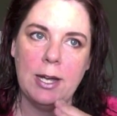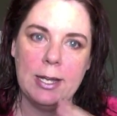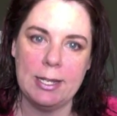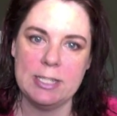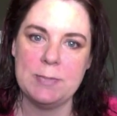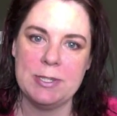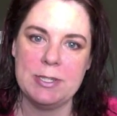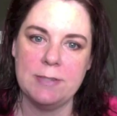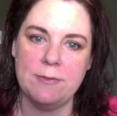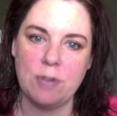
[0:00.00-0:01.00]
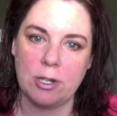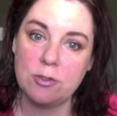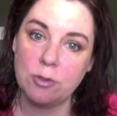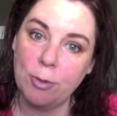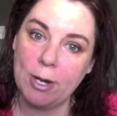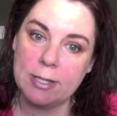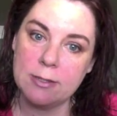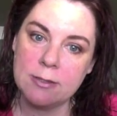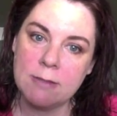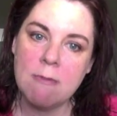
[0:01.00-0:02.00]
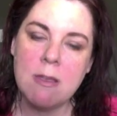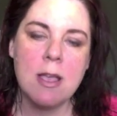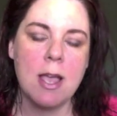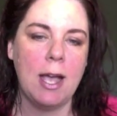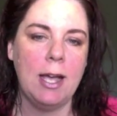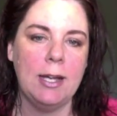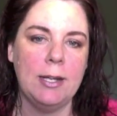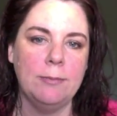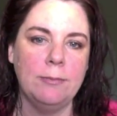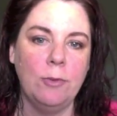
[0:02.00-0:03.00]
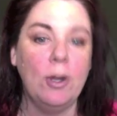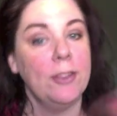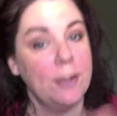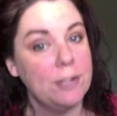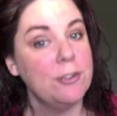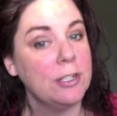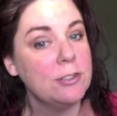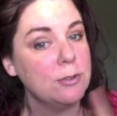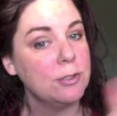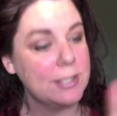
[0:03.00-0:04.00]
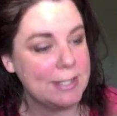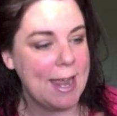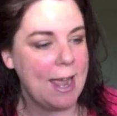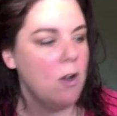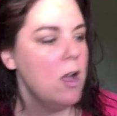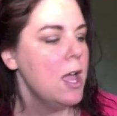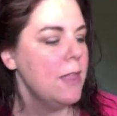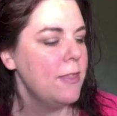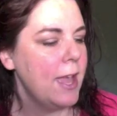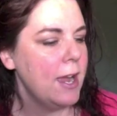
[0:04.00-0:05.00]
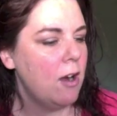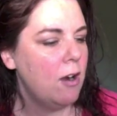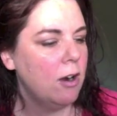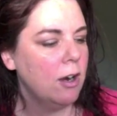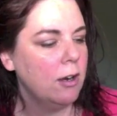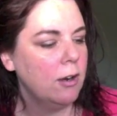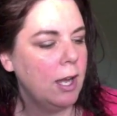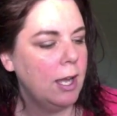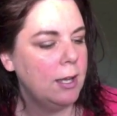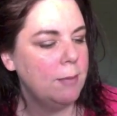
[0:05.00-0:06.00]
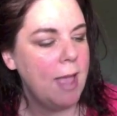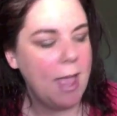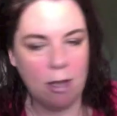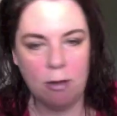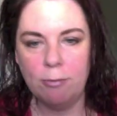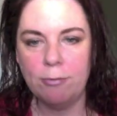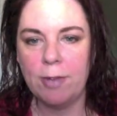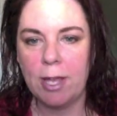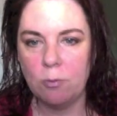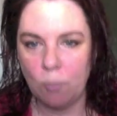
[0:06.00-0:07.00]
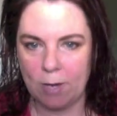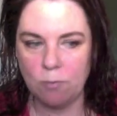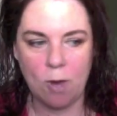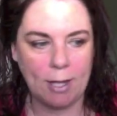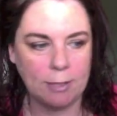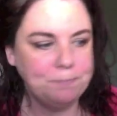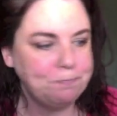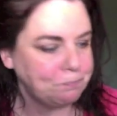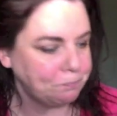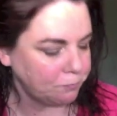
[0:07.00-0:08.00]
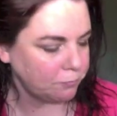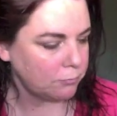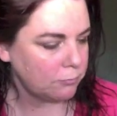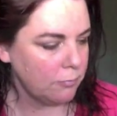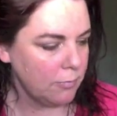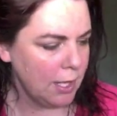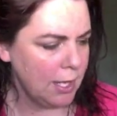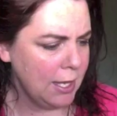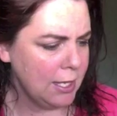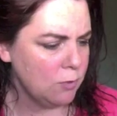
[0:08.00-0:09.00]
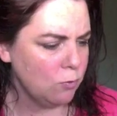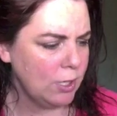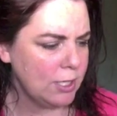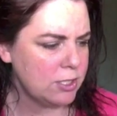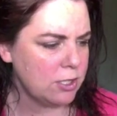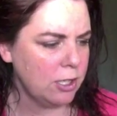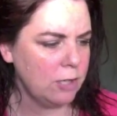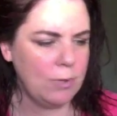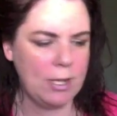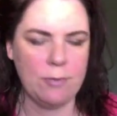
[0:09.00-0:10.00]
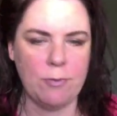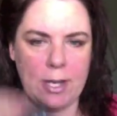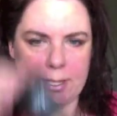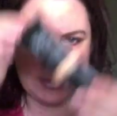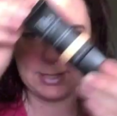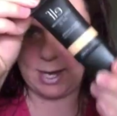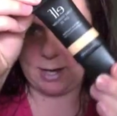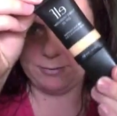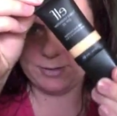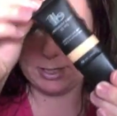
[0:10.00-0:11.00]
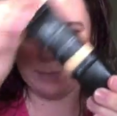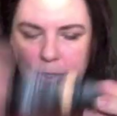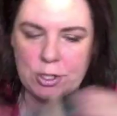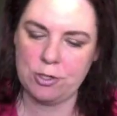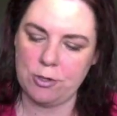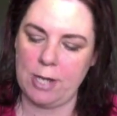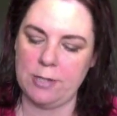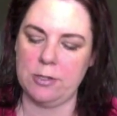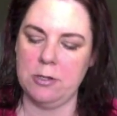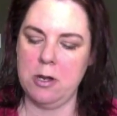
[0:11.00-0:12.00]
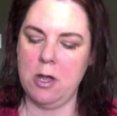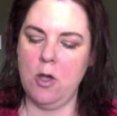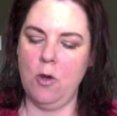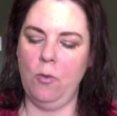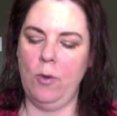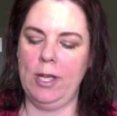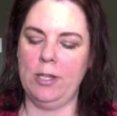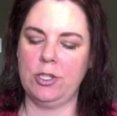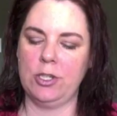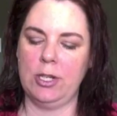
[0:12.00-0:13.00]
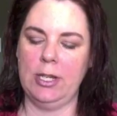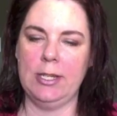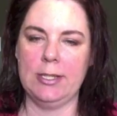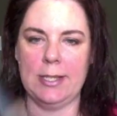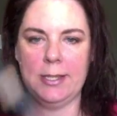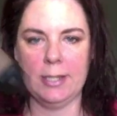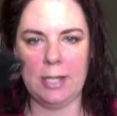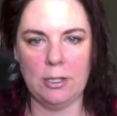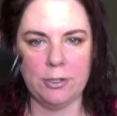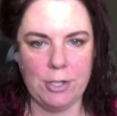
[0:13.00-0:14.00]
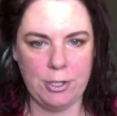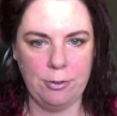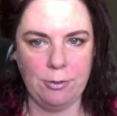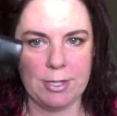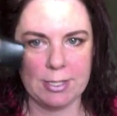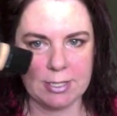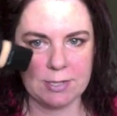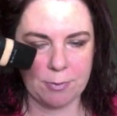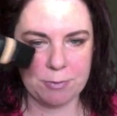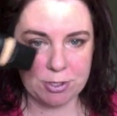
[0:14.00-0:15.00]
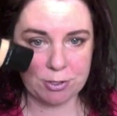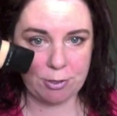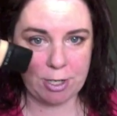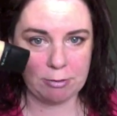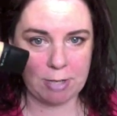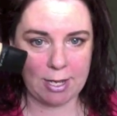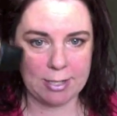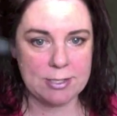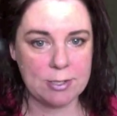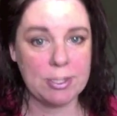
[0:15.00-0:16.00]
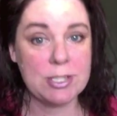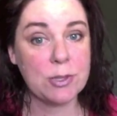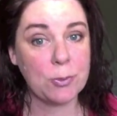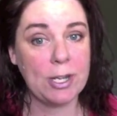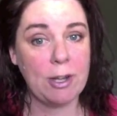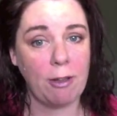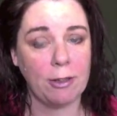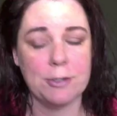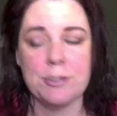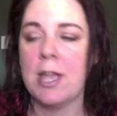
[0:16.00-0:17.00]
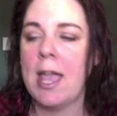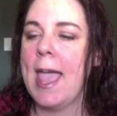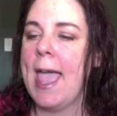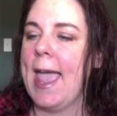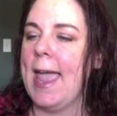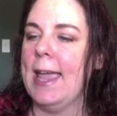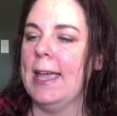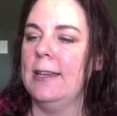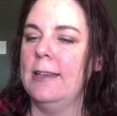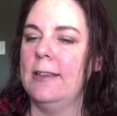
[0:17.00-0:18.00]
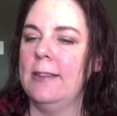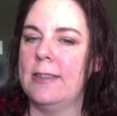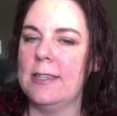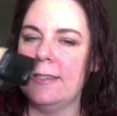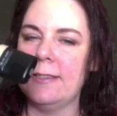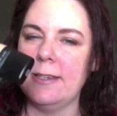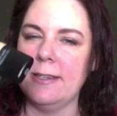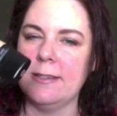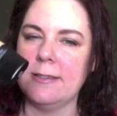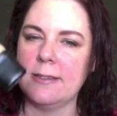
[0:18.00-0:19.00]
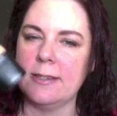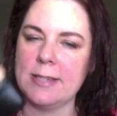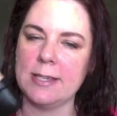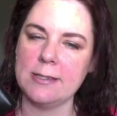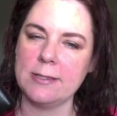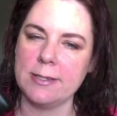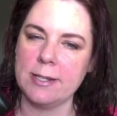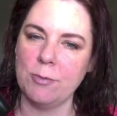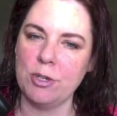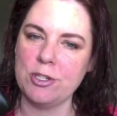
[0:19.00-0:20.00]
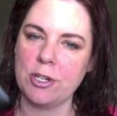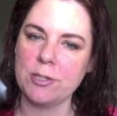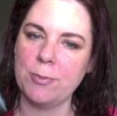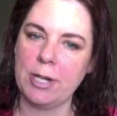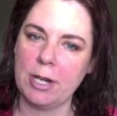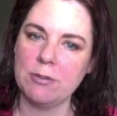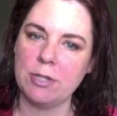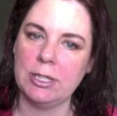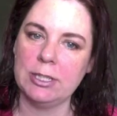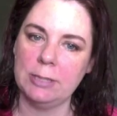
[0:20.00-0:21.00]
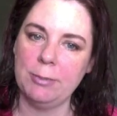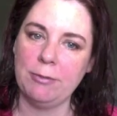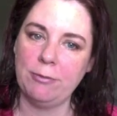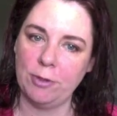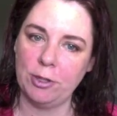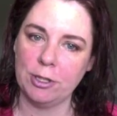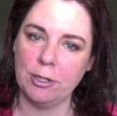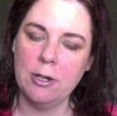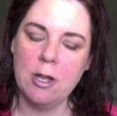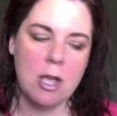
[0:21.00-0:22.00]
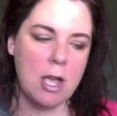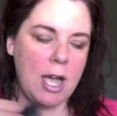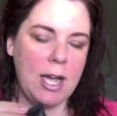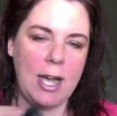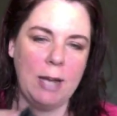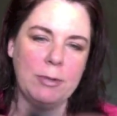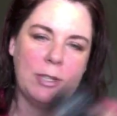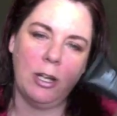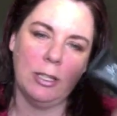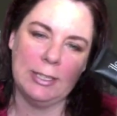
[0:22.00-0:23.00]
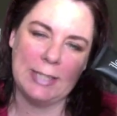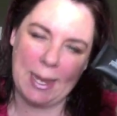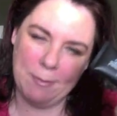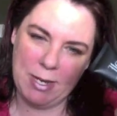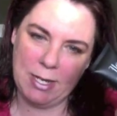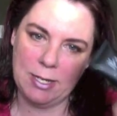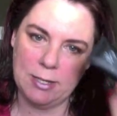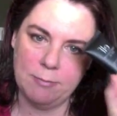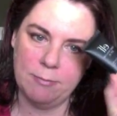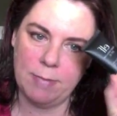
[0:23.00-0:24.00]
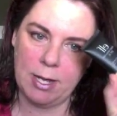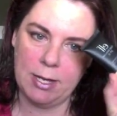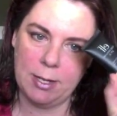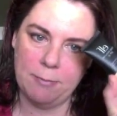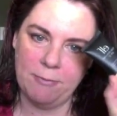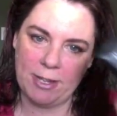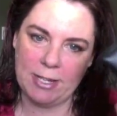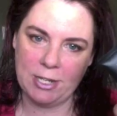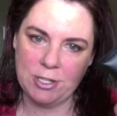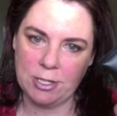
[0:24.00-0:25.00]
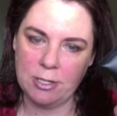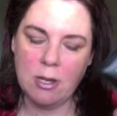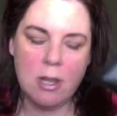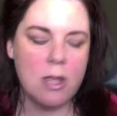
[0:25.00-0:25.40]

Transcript: inexpensive drugstore brands. Well, they're in drugstores now. They are e.l.f. and Wet n Wild. And what I started with was the e.l.f. Tinted Moisturizer, which is in the color Nude. This is from the Studio line, so it's $3. And this is, it says it's a tinted moisturizer, but it goes on a little bit fuller. I would call it light medium foundation